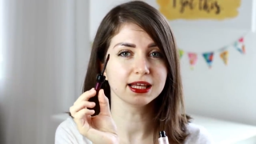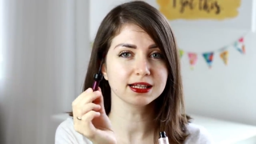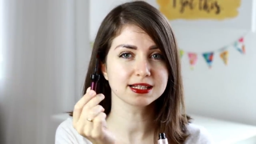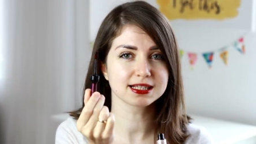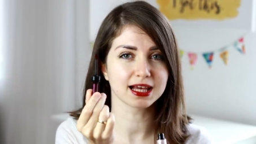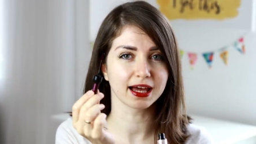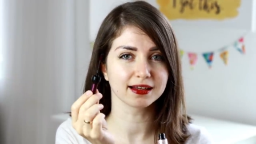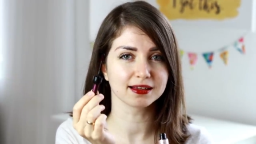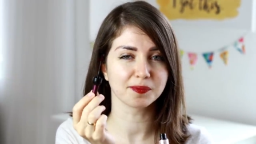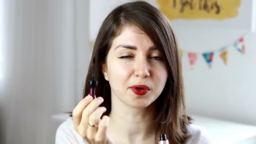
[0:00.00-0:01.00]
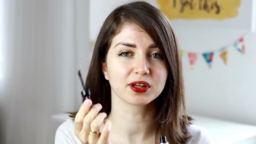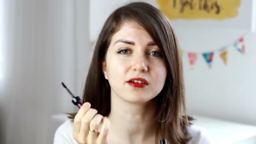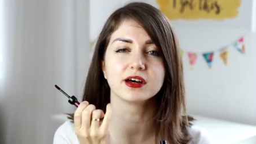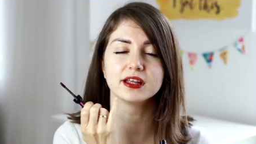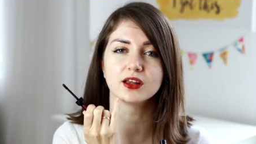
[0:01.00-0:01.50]
inside the
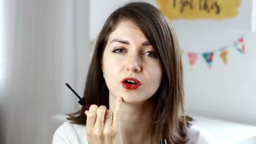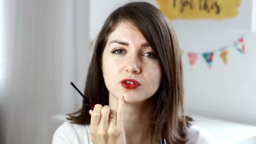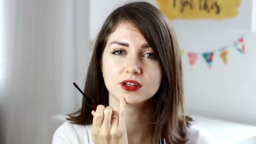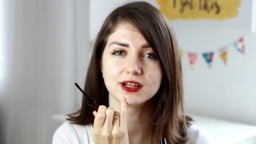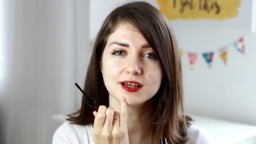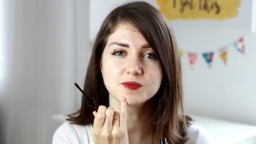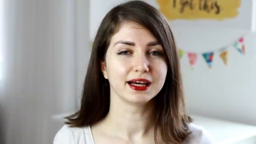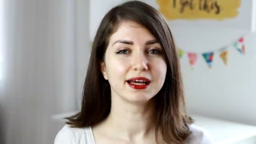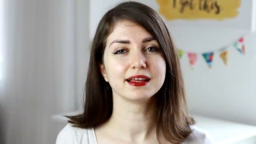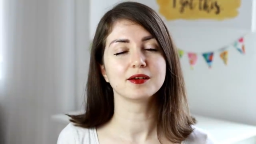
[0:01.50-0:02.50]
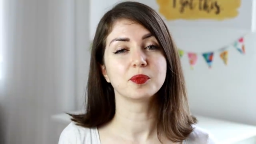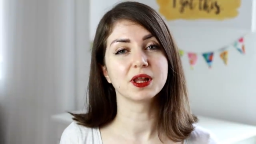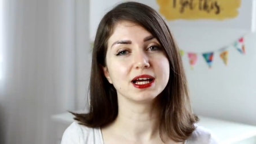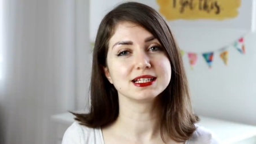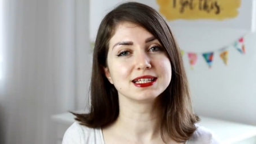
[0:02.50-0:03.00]
bottle and on the lips. It
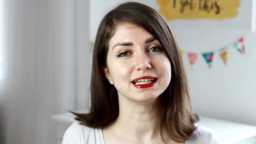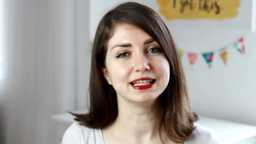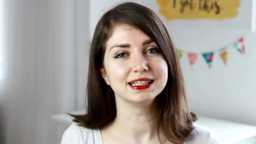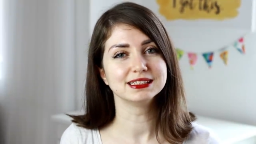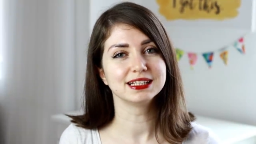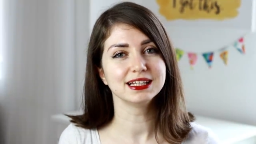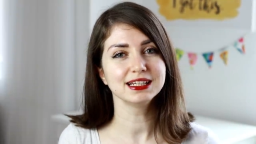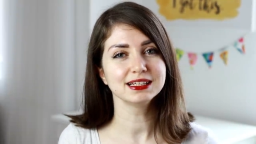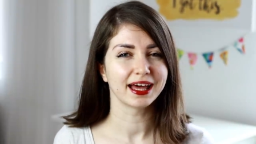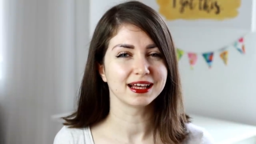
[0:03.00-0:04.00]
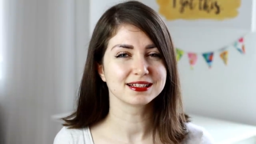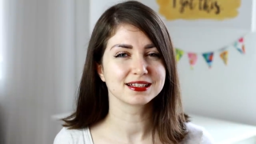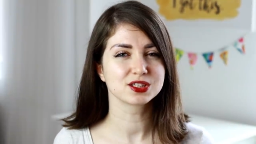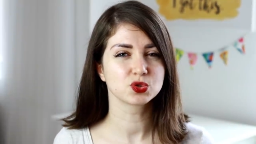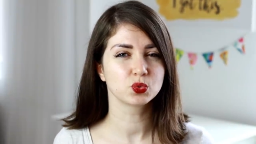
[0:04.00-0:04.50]
applies easily, has
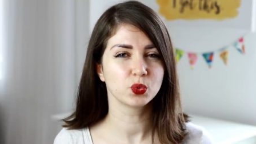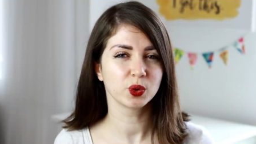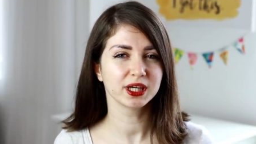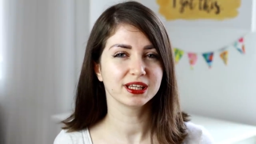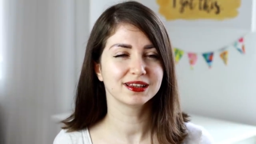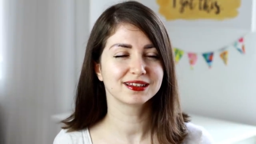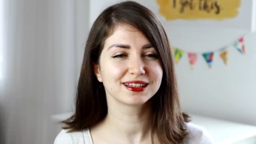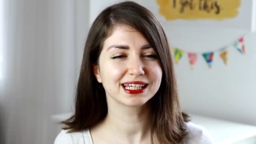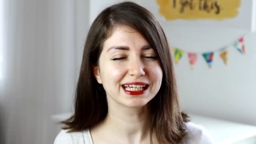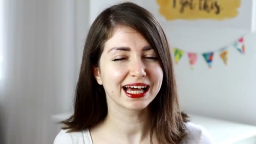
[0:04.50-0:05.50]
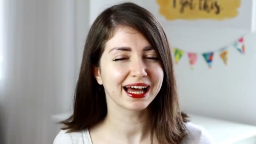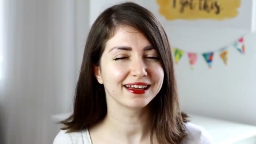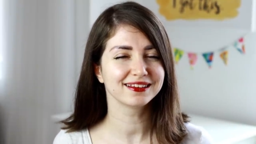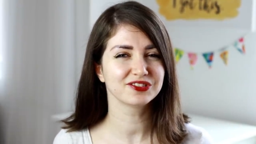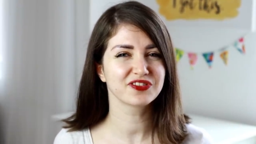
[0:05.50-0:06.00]
a sweet
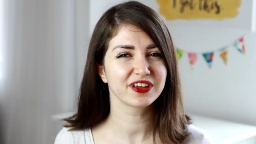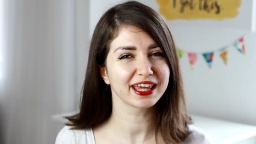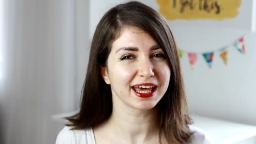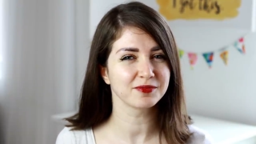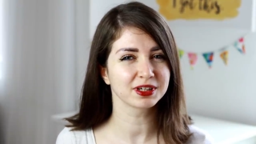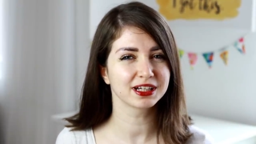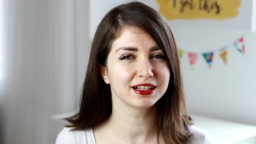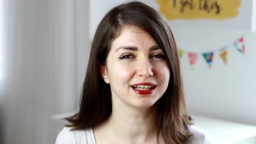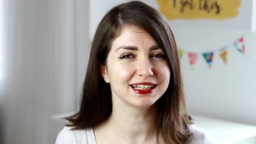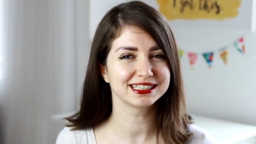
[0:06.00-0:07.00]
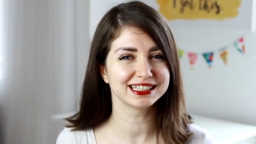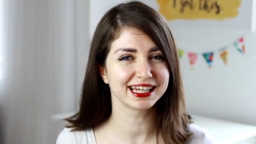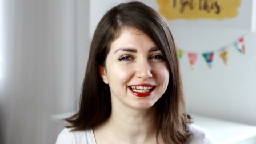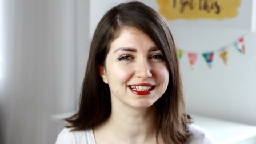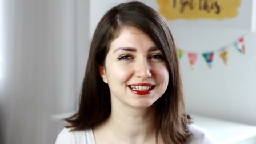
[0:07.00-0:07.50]
kind of chemically
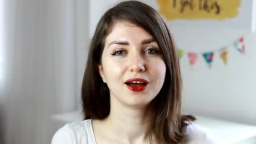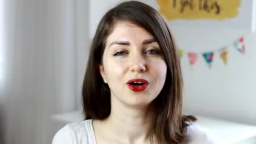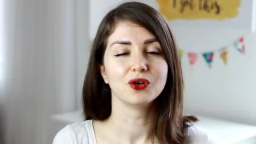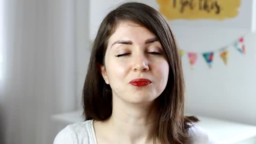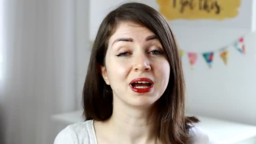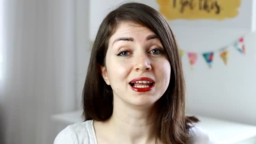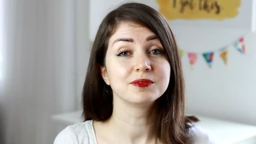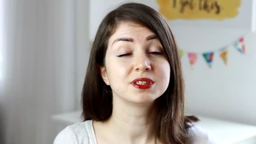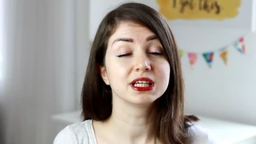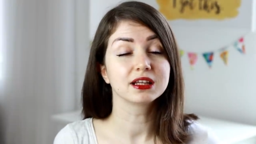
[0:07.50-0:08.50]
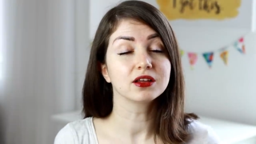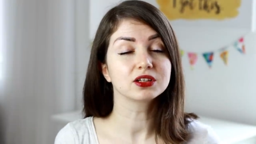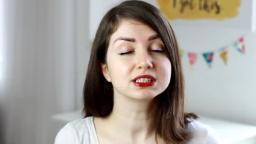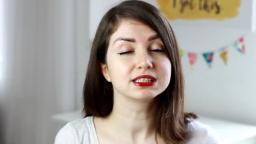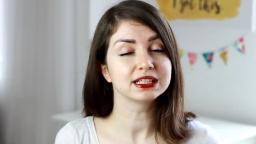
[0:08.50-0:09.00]
taste. On my lips it
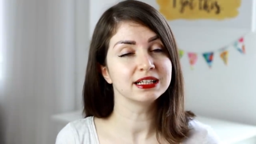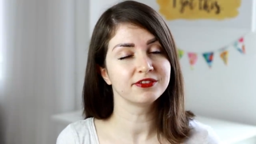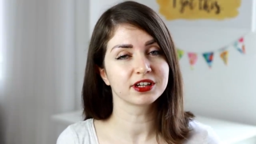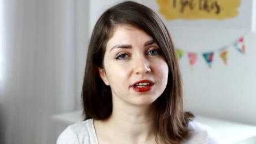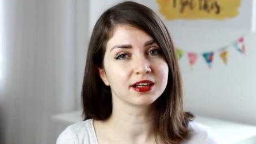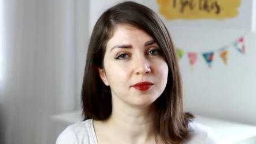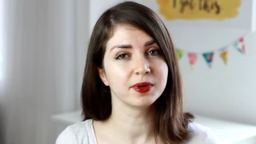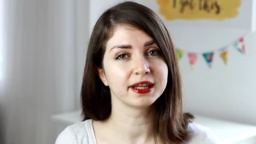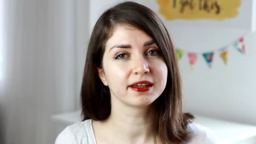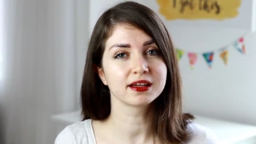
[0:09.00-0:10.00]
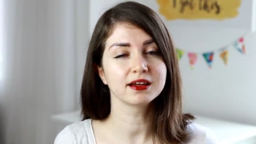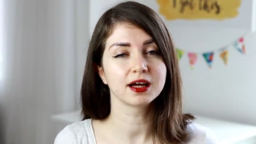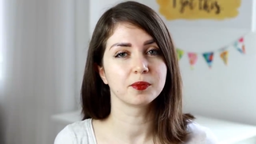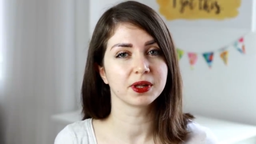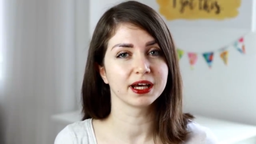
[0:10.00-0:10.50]
looks significantly better
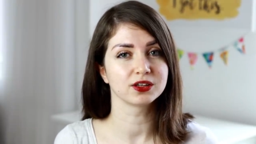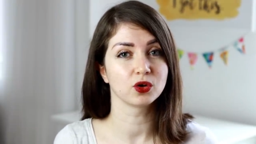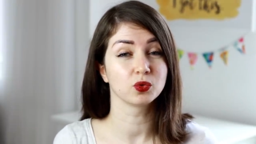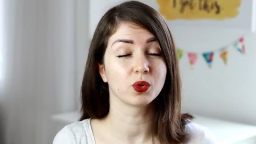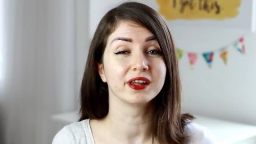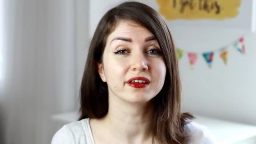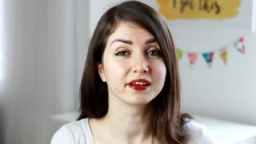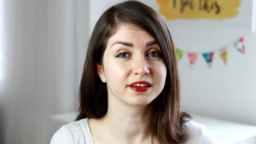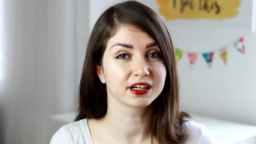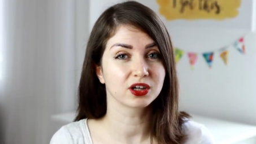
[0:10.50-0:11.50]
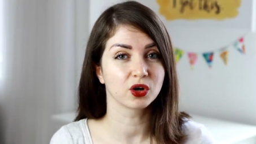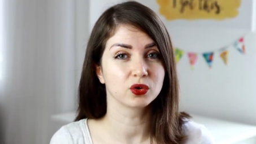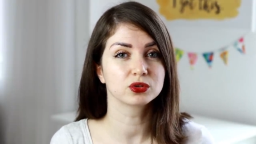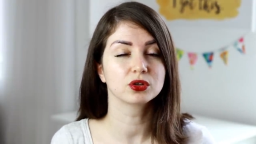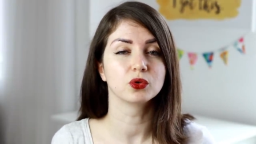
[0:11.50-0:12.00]
applied on one thick
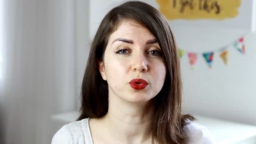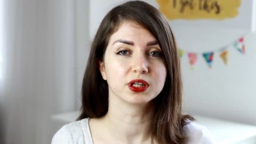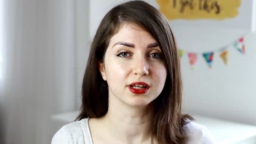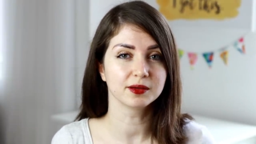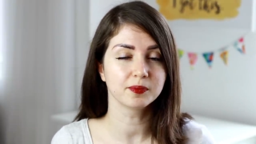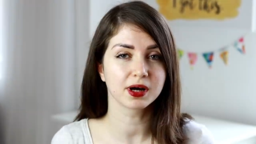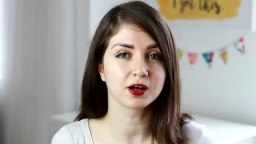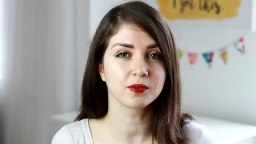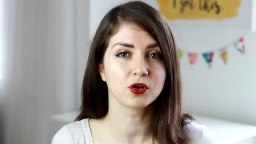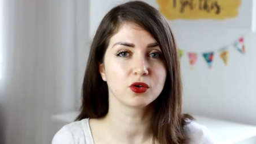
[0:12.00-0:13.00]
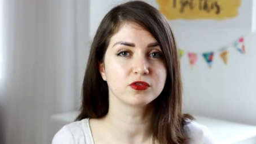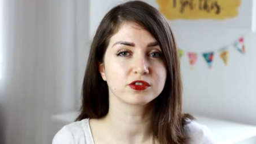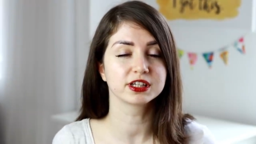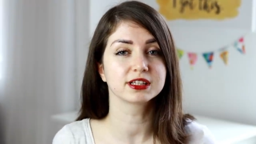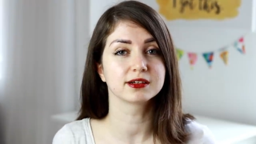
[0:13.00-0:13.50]
coat with a lip balm
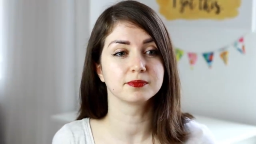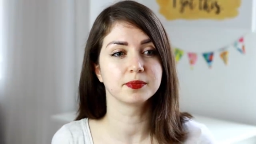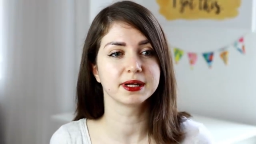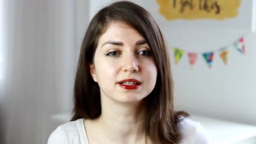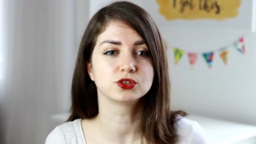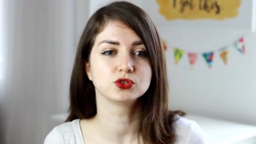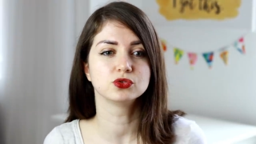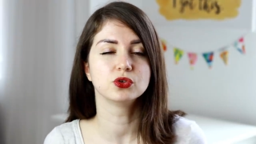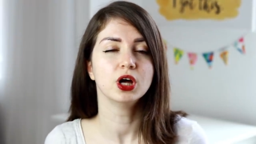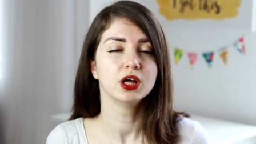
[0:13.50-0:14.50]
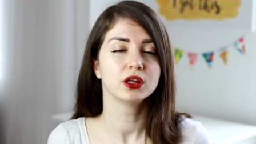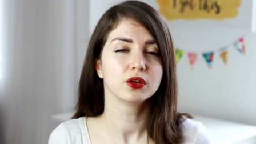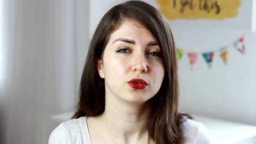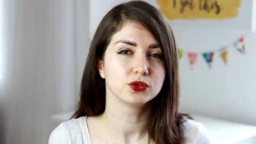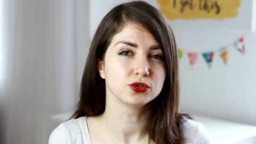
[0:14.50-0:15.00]
over it compared to
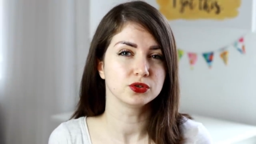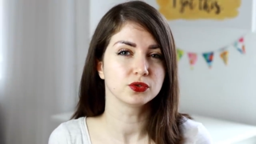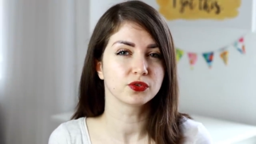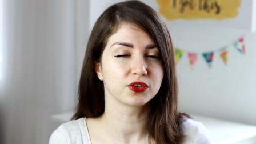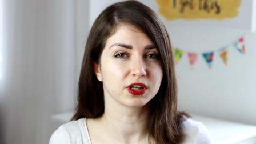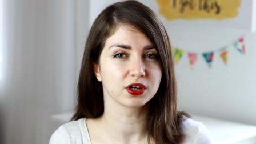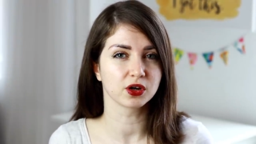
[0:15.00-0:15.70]
two thin